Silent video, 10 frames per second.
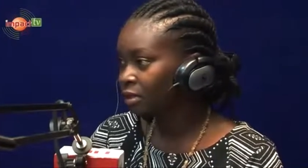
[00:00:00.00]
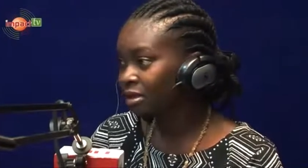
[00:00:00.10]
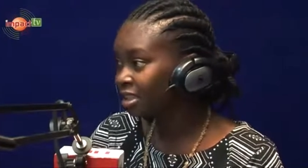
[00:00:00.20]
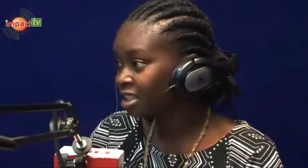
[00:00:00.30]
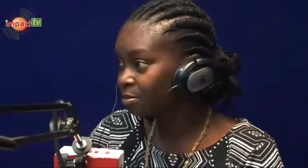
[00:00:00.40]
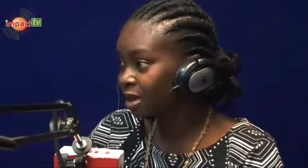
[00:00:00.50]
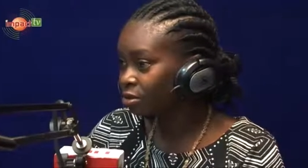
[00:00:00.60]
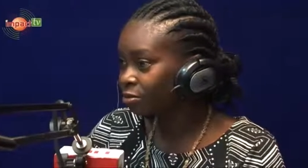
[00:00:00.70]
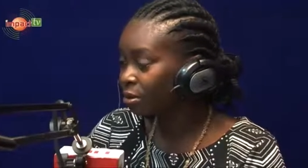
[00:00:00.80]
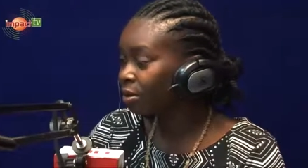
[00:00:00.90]
That is part
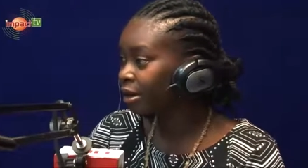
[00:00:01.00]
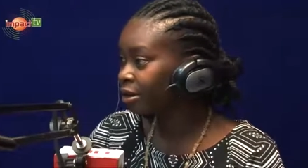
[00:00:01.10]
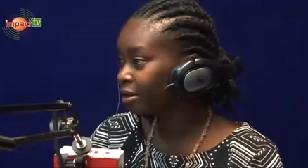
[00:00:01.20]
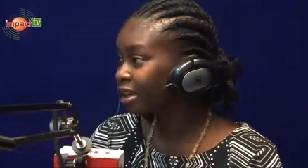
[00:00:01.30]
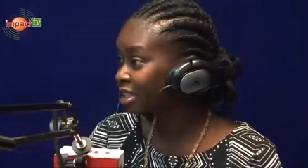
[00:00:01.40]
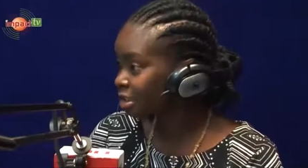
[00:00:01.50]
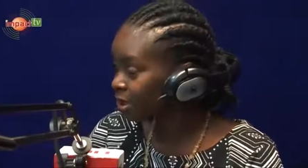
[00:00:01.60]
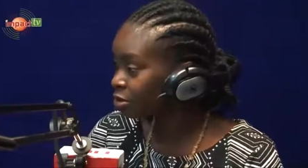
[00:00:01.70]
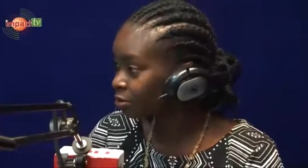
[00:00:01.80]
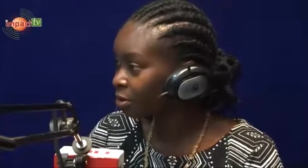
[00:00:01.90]
of
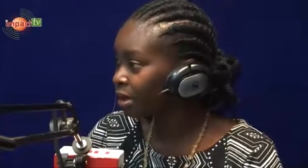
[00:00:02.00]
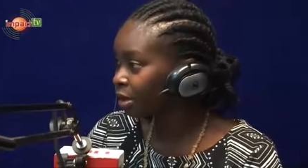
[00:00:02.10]
our economy.